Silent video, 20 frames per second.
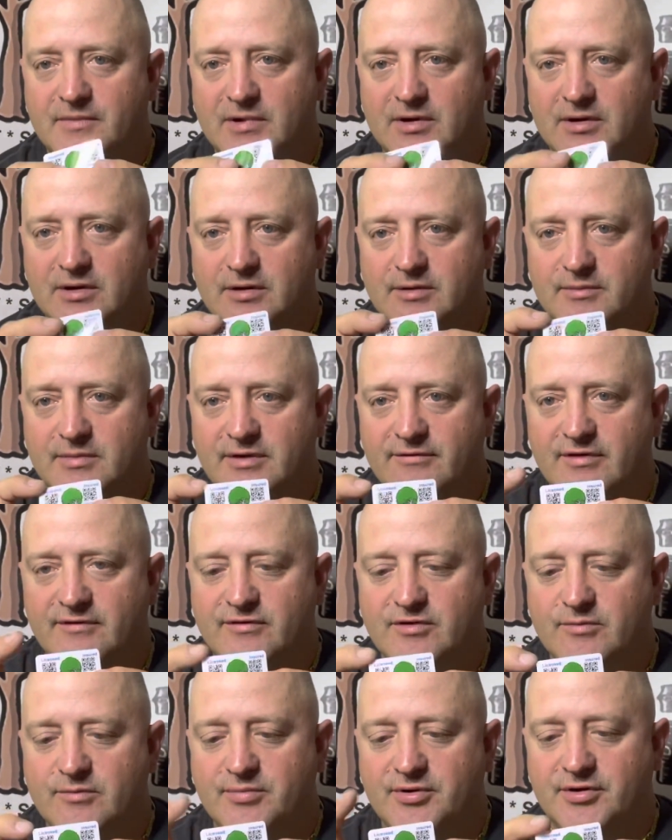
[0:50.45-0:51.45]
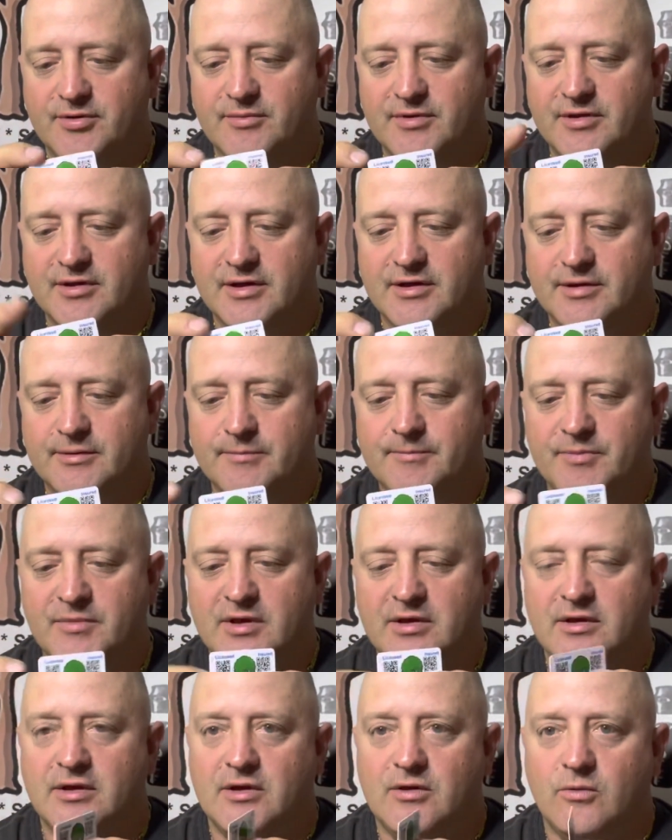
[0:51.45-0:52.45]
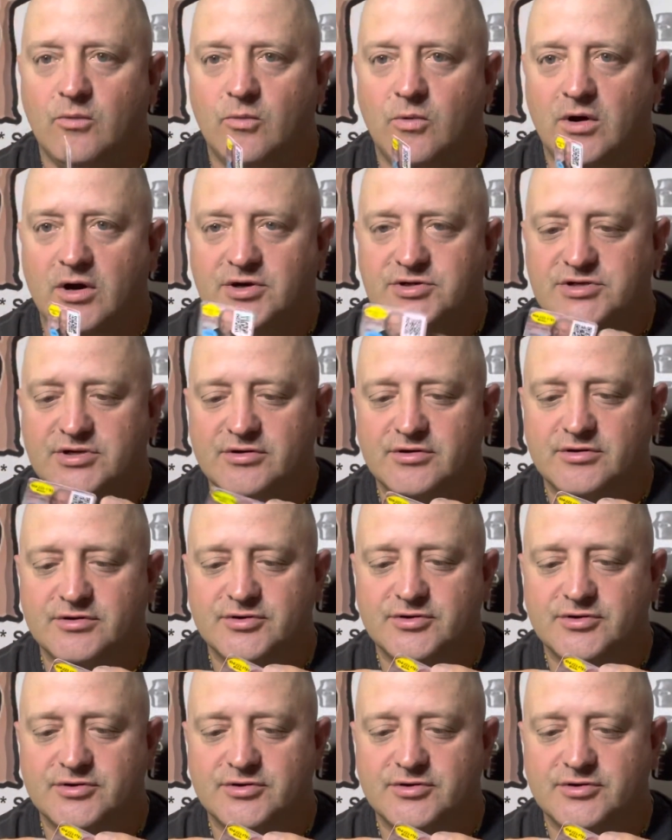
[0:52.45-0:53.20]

Um, even if you put them in the washer,